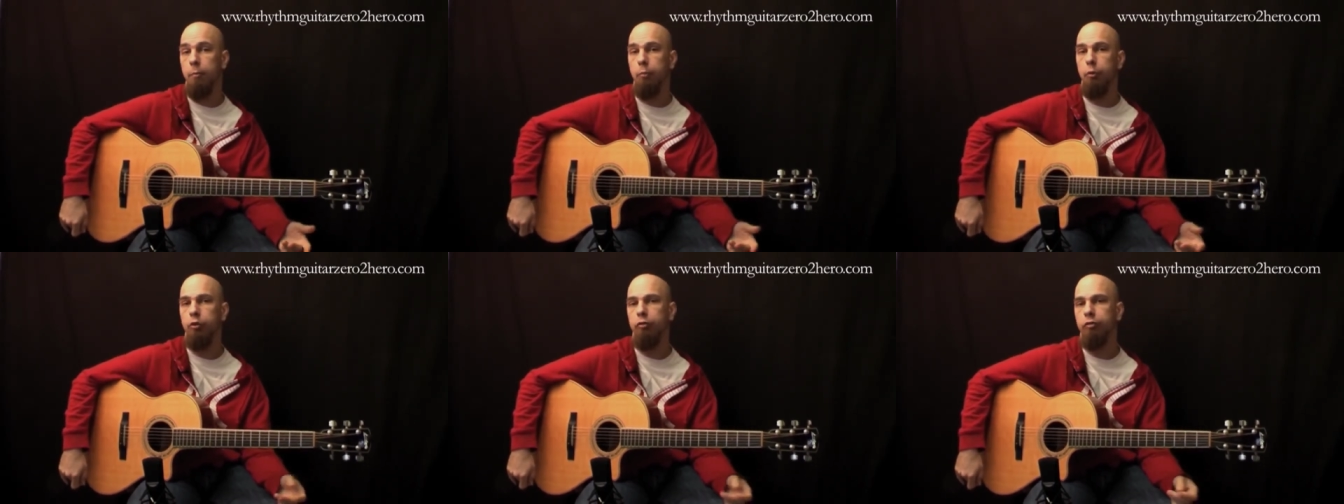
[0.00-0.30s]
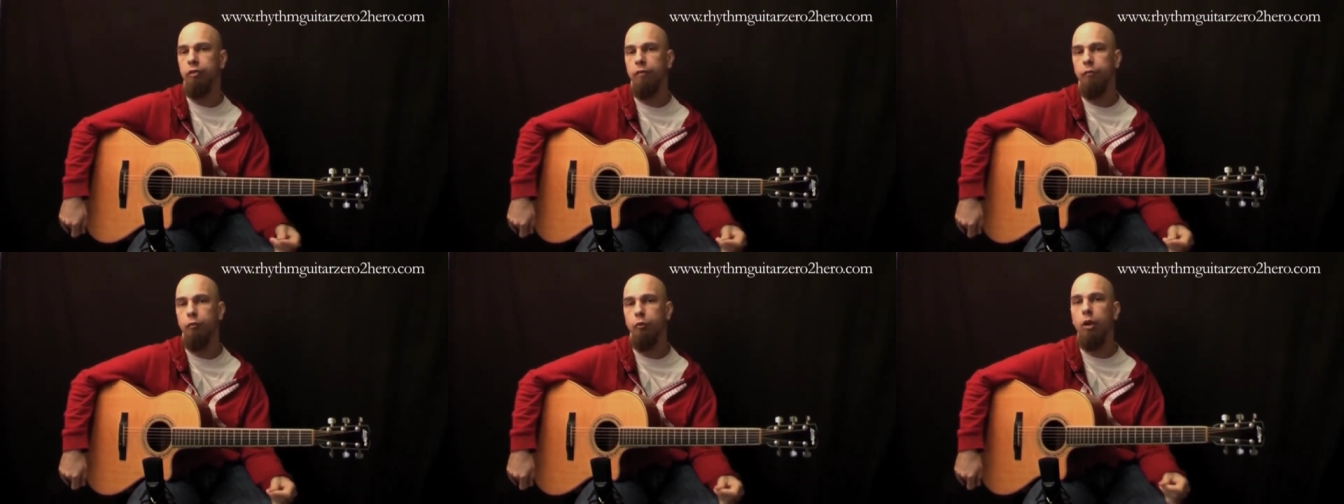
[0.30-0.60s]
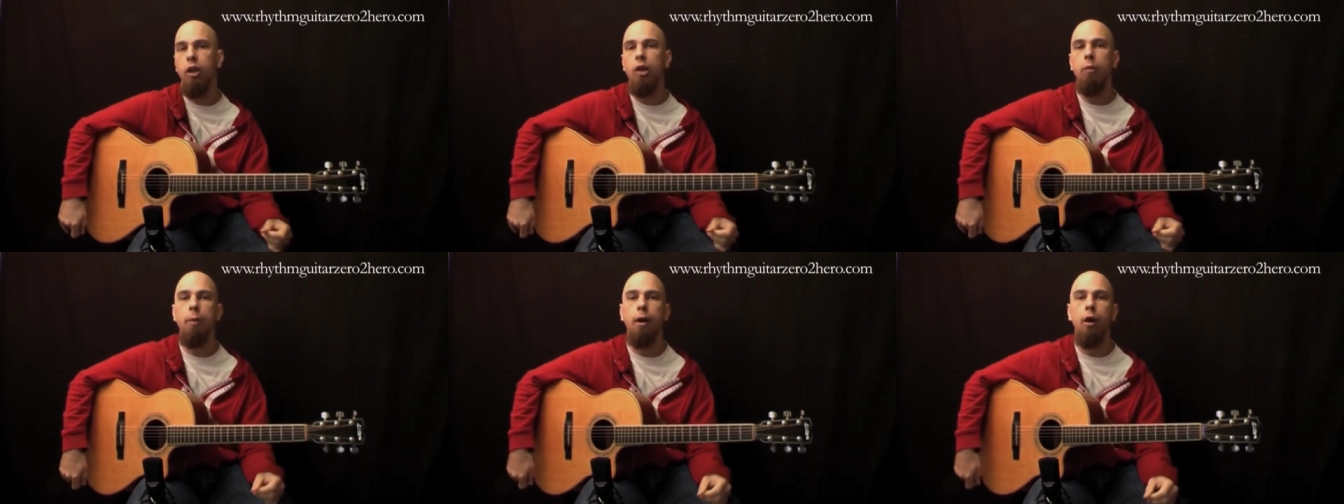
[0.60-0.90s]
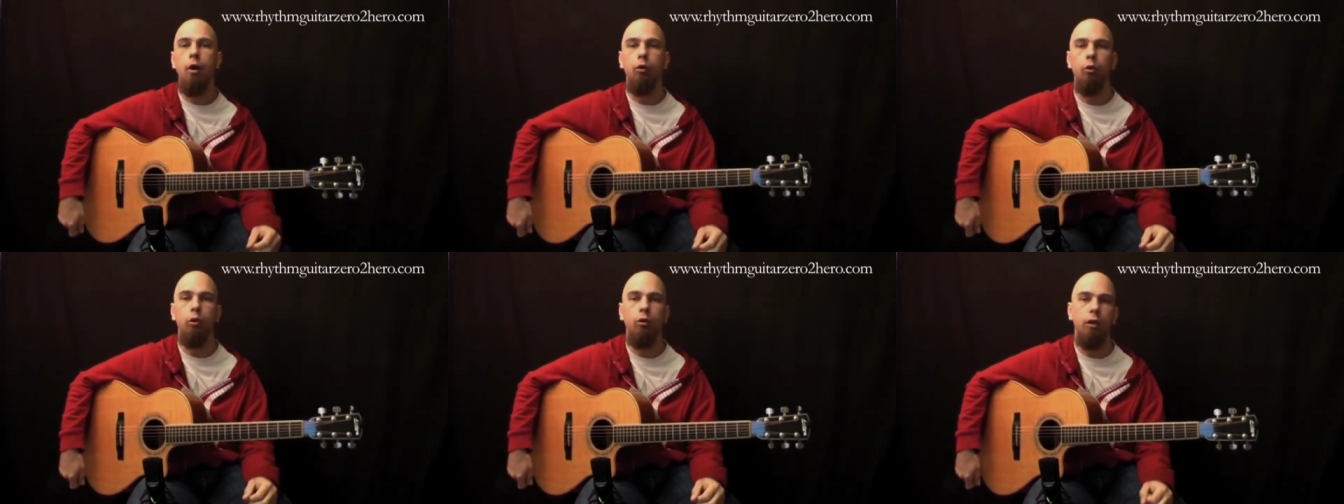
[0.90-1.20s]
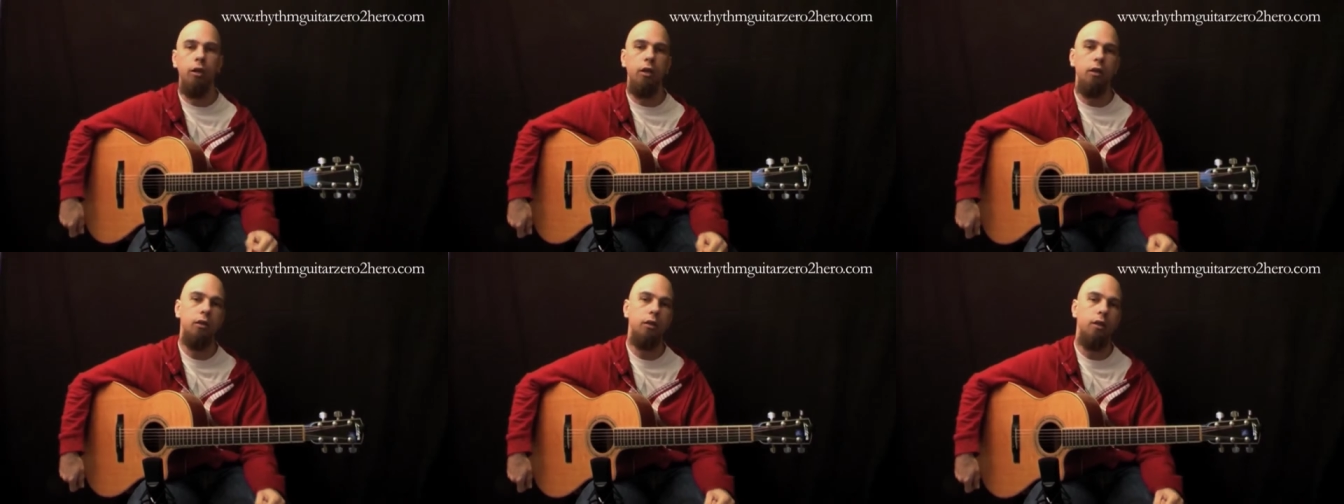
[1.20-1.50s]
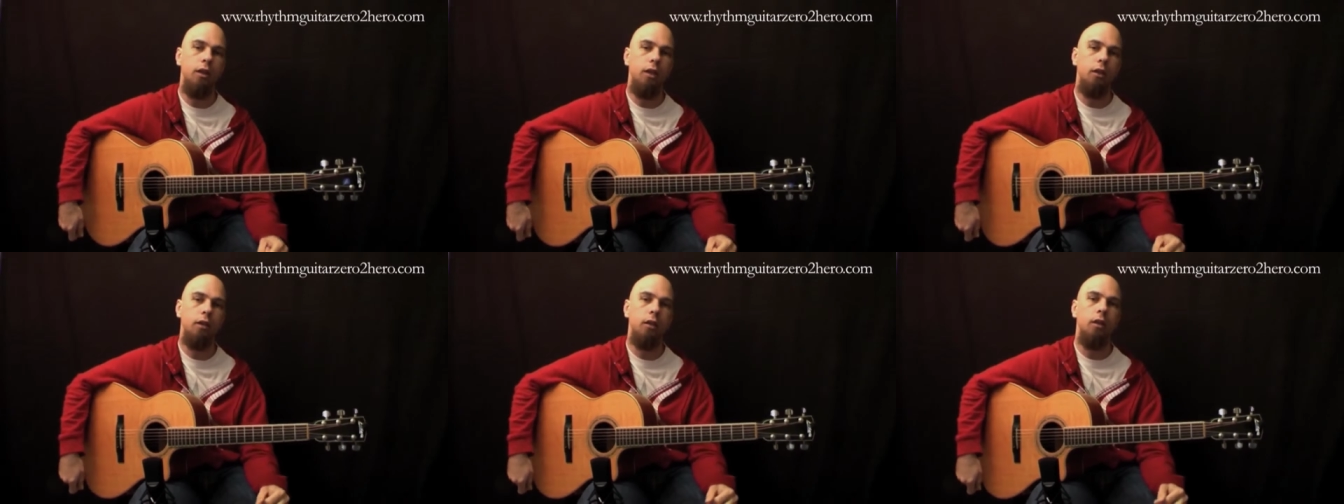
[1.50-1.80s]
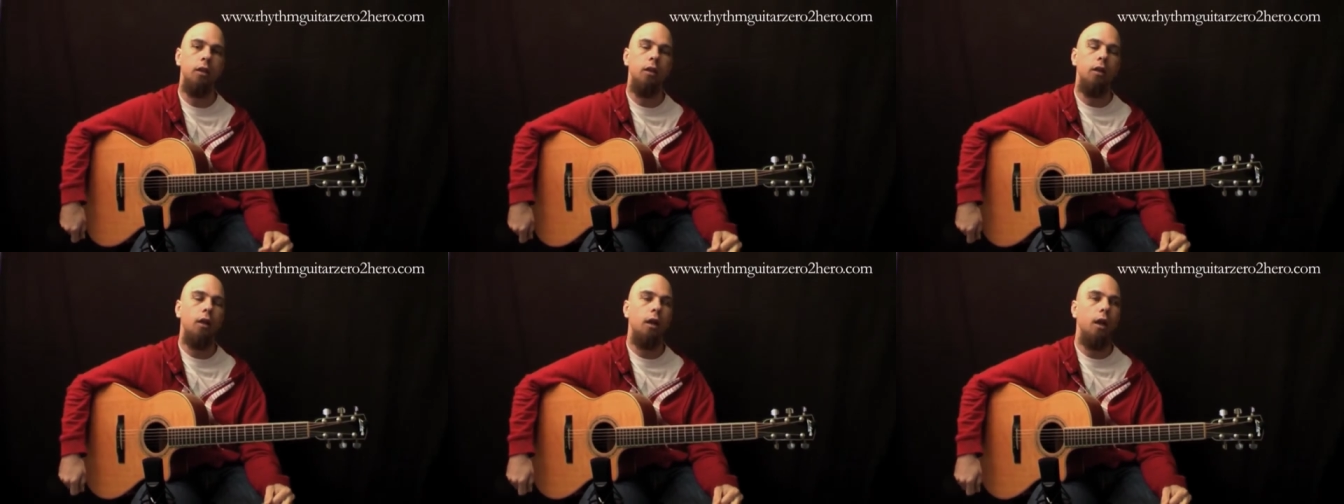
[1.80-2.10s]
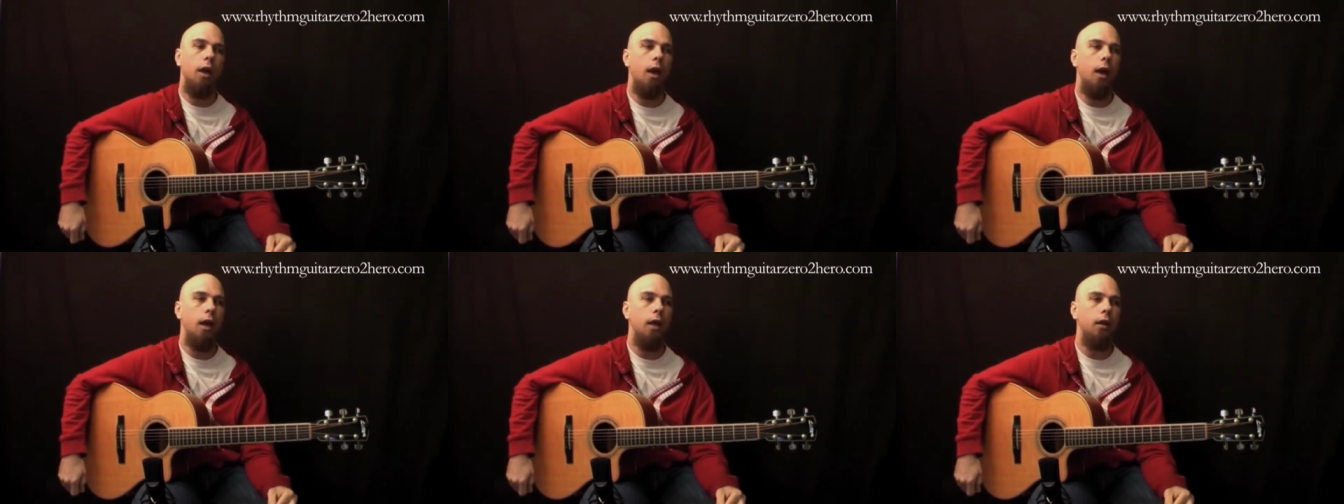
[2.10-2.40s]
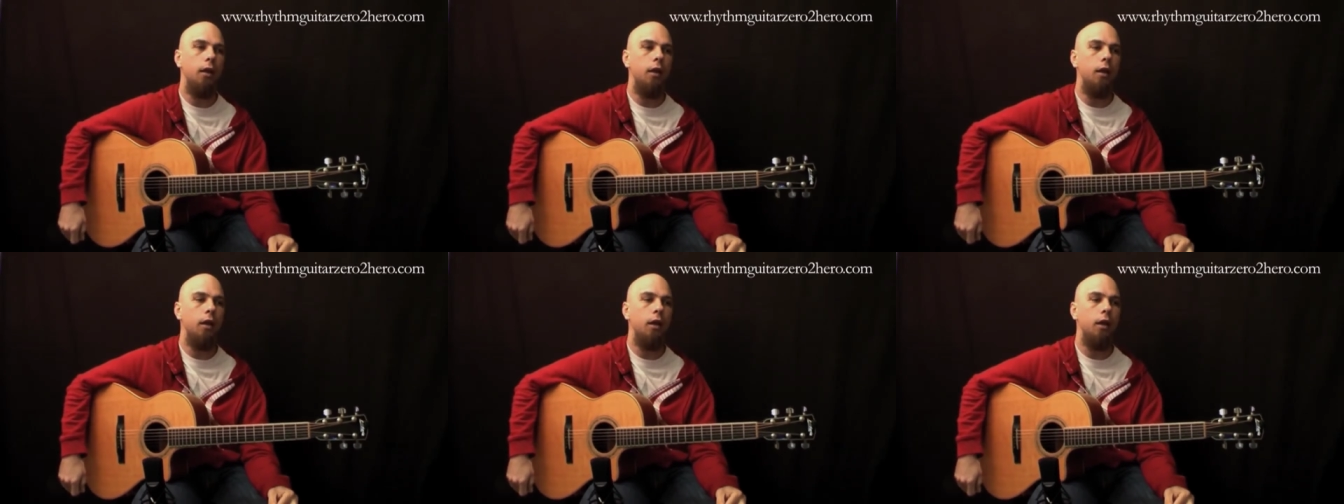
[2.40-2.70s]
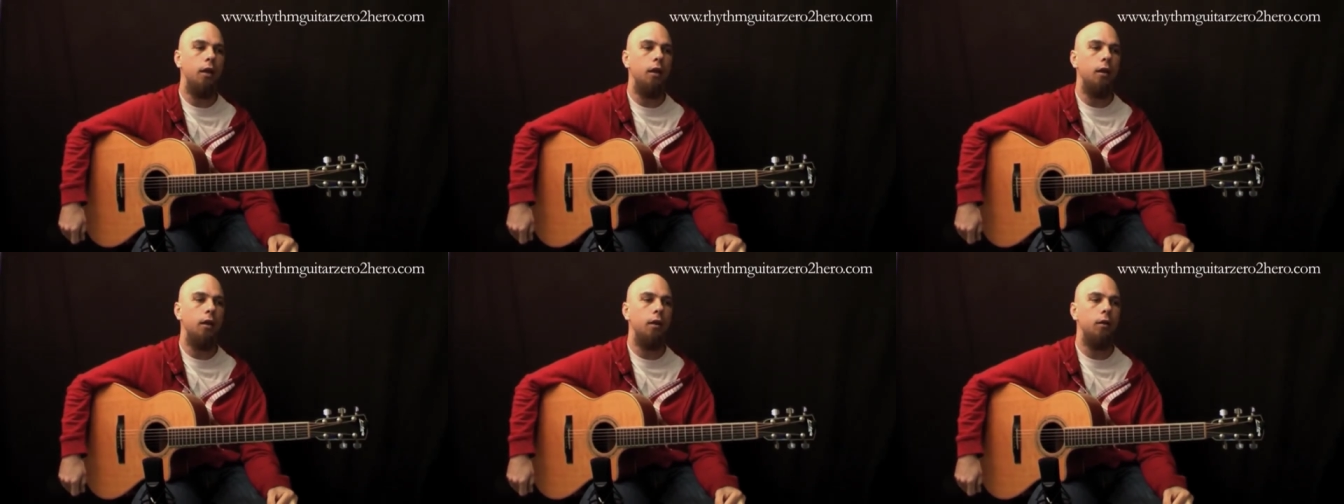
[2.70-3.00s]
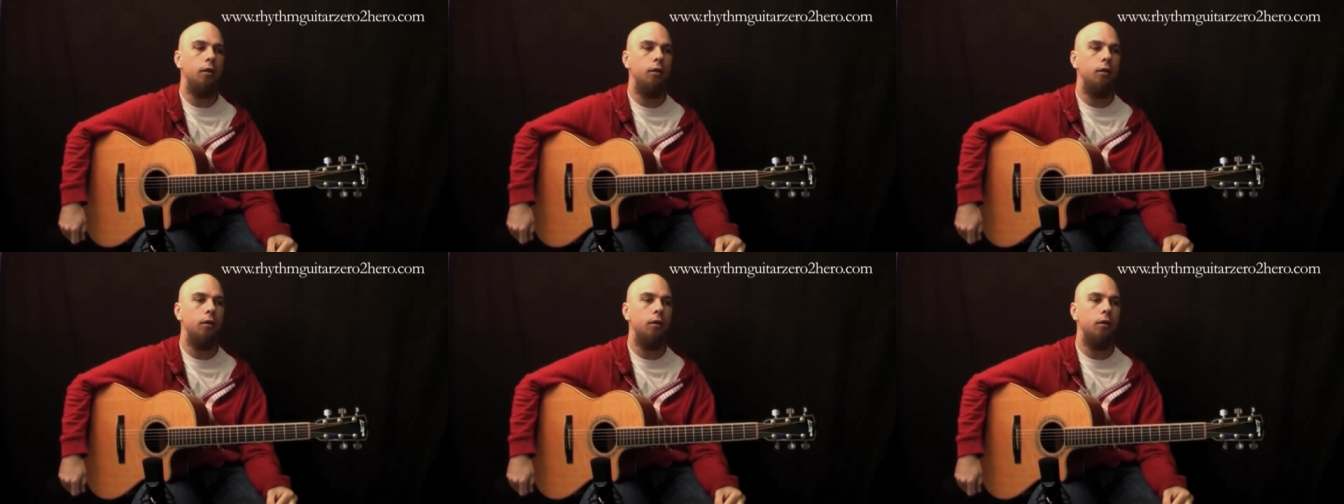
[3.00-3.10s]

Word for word: Because I've read about it on the internet, and uh,